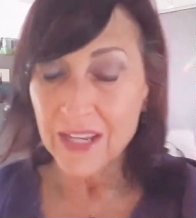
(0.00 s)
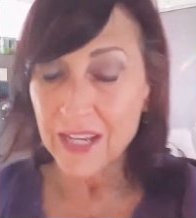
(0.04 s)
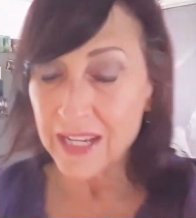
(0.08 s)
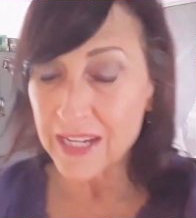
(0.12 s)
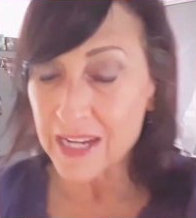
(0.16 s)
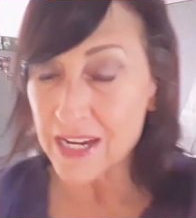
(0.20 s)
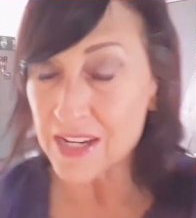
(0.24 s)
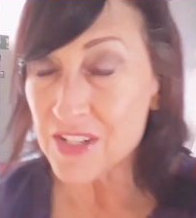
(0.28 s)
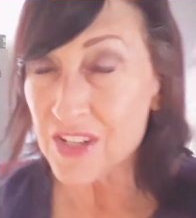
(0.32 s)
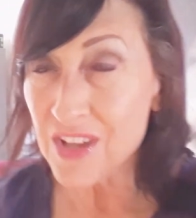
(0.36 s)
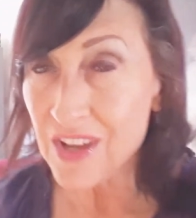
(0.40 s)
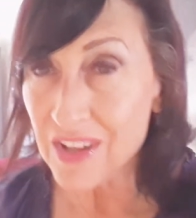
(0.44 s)

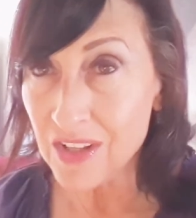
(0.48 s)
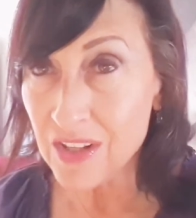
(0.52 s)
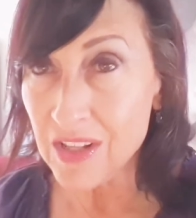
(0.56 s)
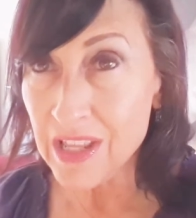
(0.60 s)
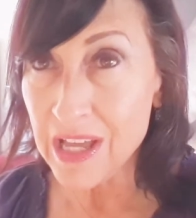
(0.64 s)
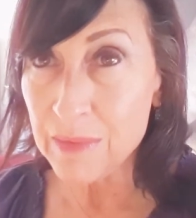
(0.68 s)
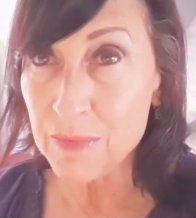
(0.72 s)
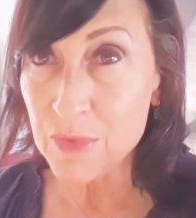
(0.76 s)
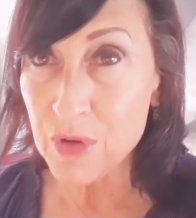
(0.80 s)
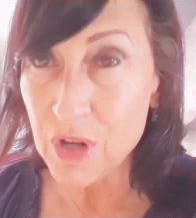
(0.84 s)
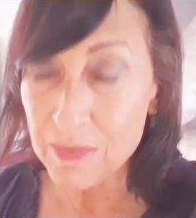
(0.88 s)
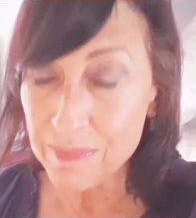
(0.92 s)
And I talk a
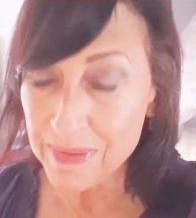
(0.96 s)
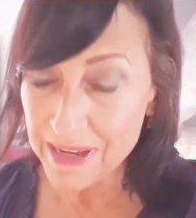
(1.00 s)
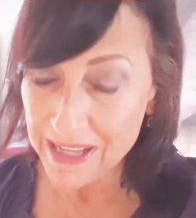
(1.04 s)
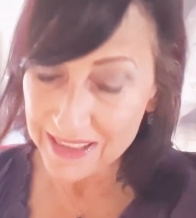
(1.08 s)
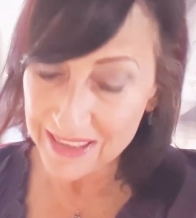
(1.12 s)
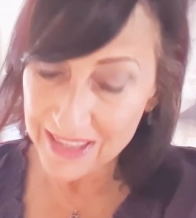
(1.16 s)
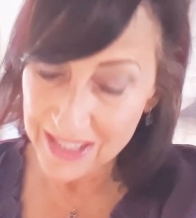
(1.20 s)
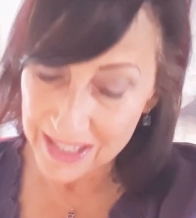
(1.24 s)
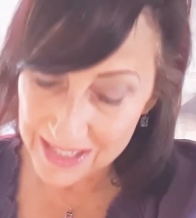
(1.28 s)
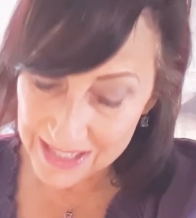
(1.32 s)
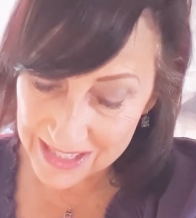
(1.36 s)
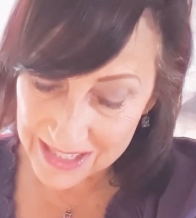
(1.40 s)
lot more
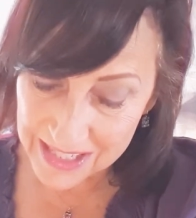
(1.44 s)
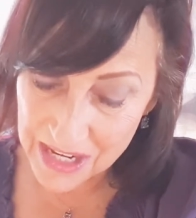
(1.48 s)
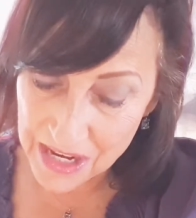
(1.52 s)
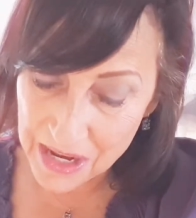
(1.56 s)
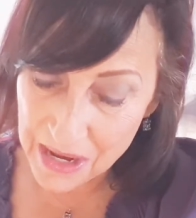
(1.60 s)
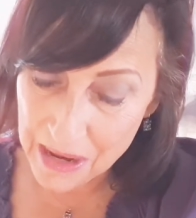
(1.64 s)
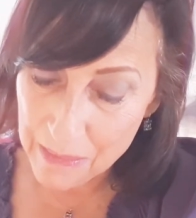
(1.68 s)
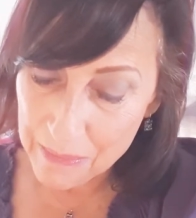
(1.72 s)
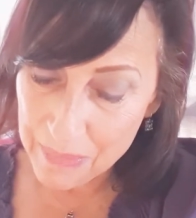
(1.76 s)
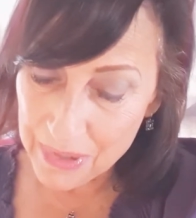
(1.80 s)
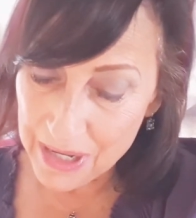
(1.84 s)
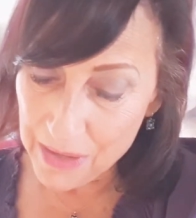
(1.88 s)
about this.
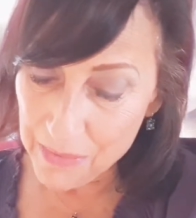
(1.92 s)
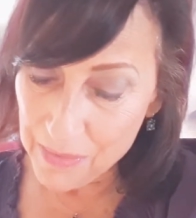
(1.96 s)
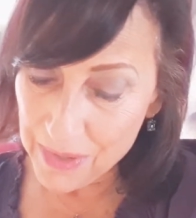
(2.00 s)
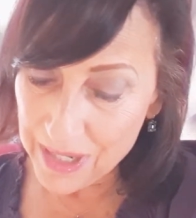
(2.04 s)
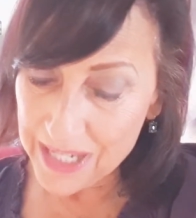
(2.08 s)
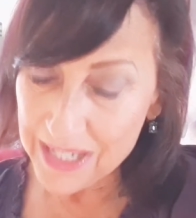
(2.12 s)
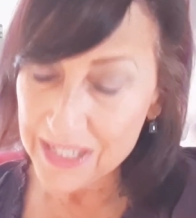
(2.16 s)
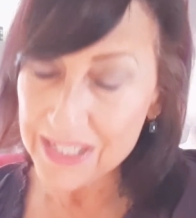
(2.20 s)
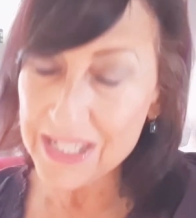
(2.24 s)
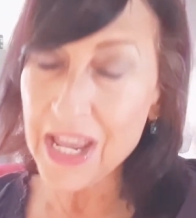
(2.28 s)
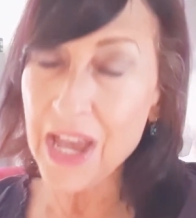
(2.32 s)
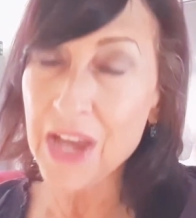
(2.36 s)
But I
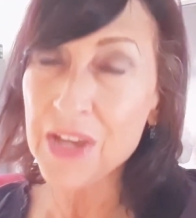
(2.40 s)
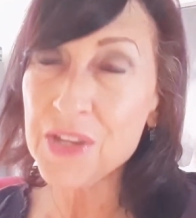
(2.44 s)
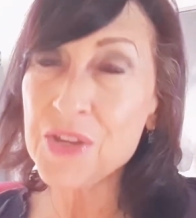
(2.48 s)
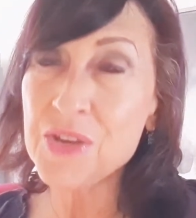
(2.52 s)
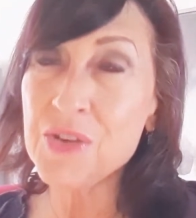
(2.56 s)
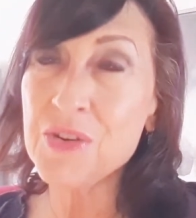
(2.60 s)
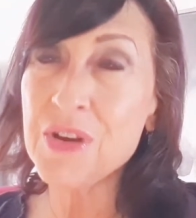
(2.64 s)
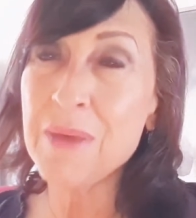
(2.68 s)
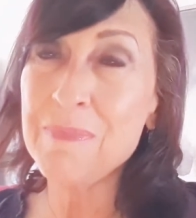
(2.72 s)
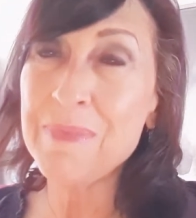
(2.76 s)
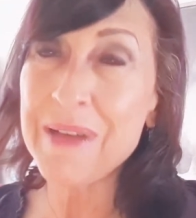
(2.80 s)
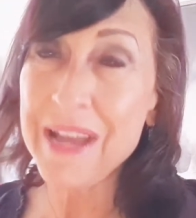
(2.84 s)
want to tell
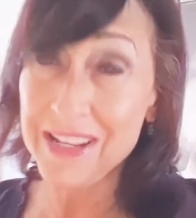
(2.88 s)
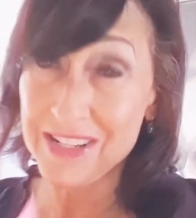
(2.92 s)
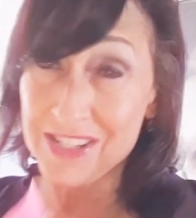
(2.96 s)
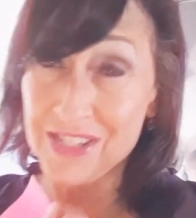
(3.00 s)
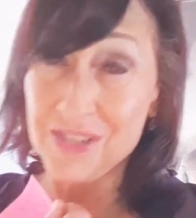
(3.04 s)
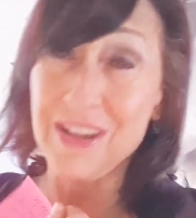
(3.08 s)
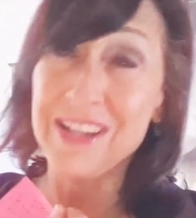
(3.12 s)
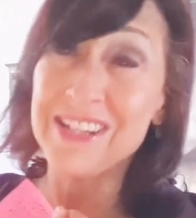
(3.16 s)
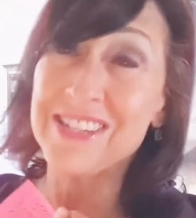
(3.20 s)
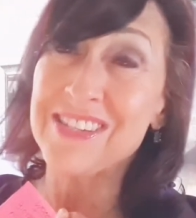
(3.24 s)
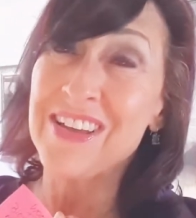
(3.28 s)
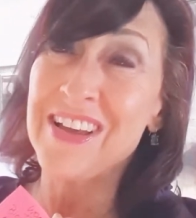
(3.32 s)
you about,
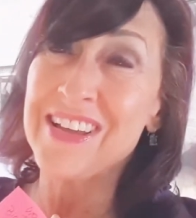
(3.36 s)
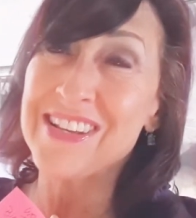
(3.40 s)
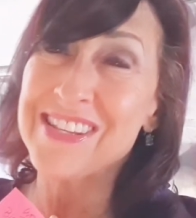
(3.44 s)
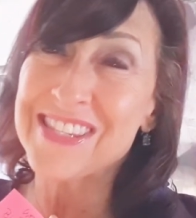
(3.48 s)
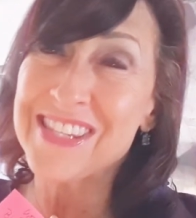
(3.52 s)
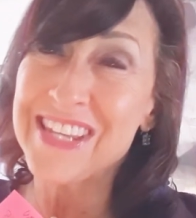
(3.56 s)
so I saw a